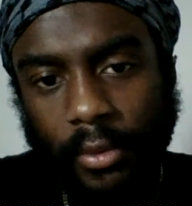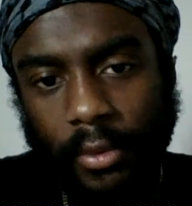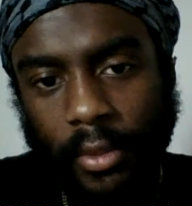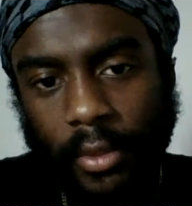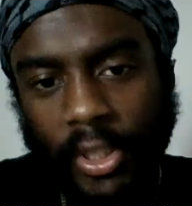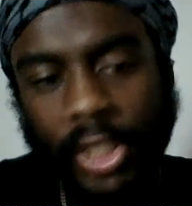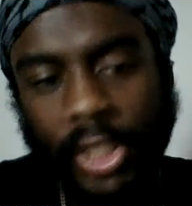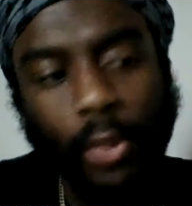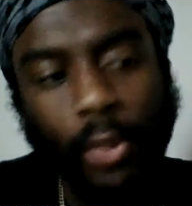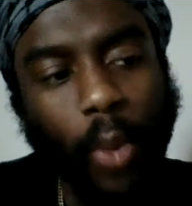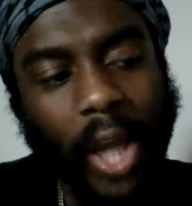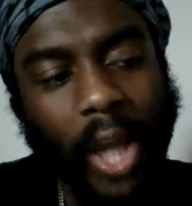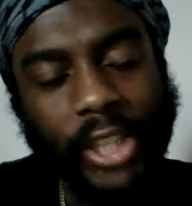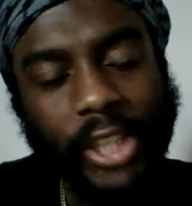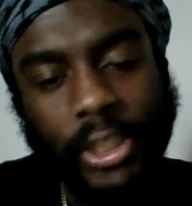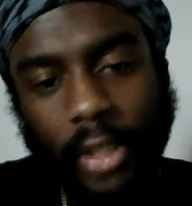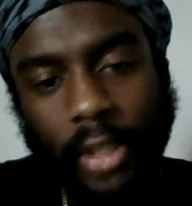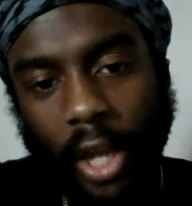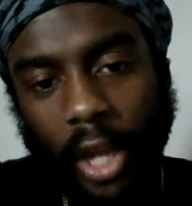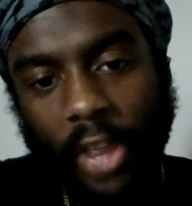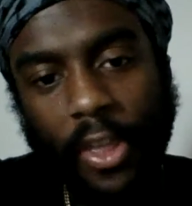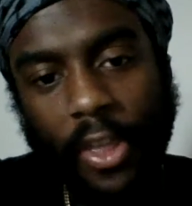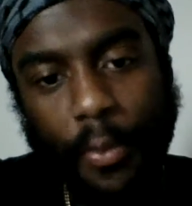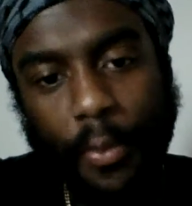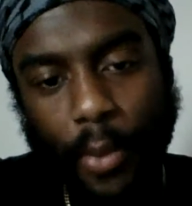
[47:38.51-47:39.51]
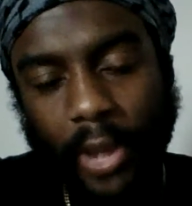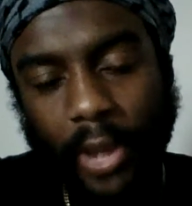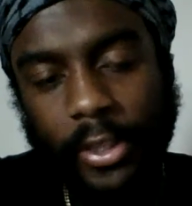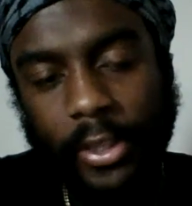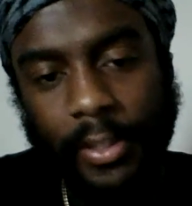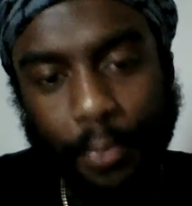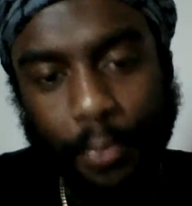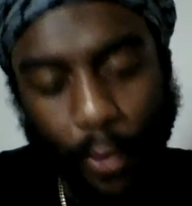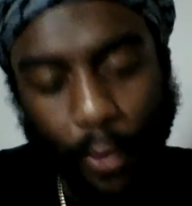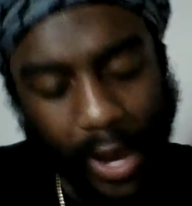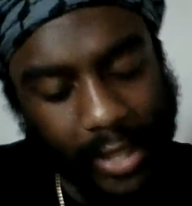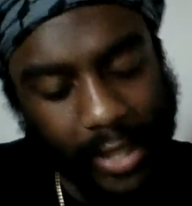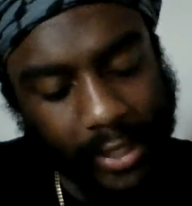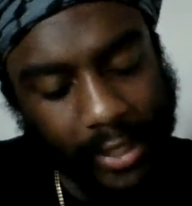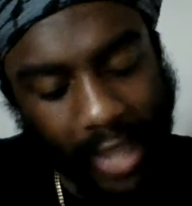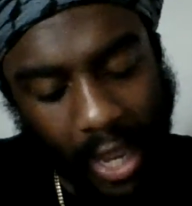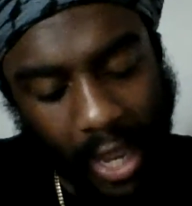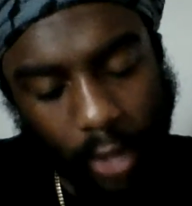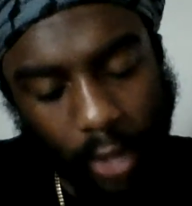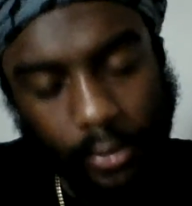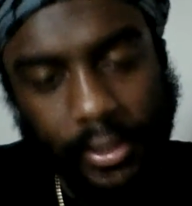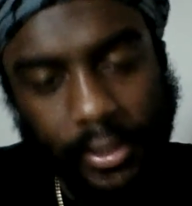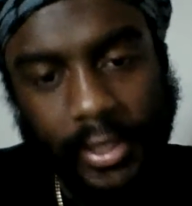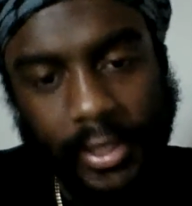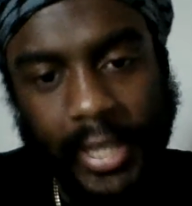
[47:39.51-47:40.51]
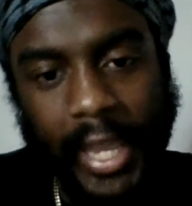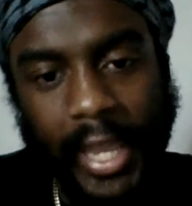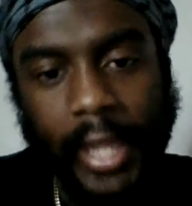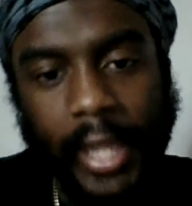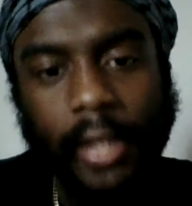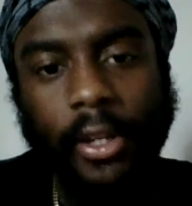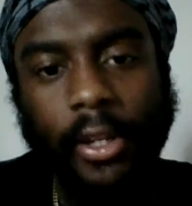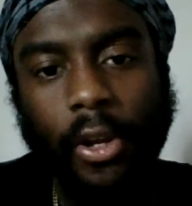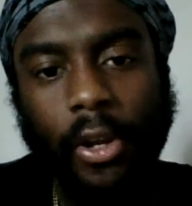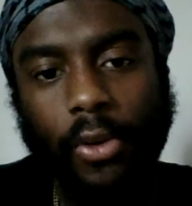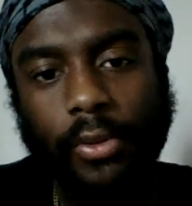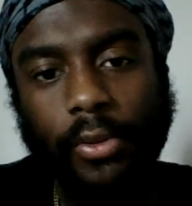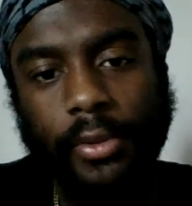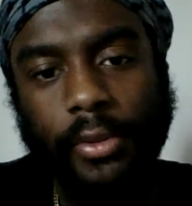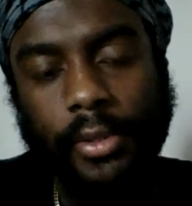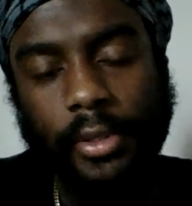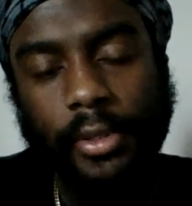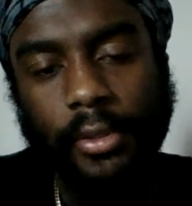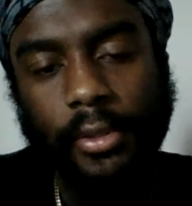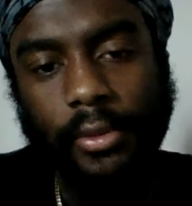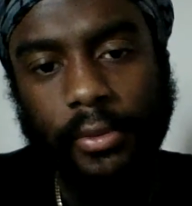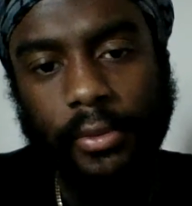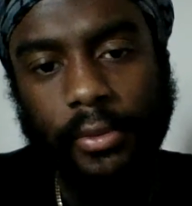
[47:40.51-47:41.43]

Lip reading: She watching other brothers' breakdowns, taking notes.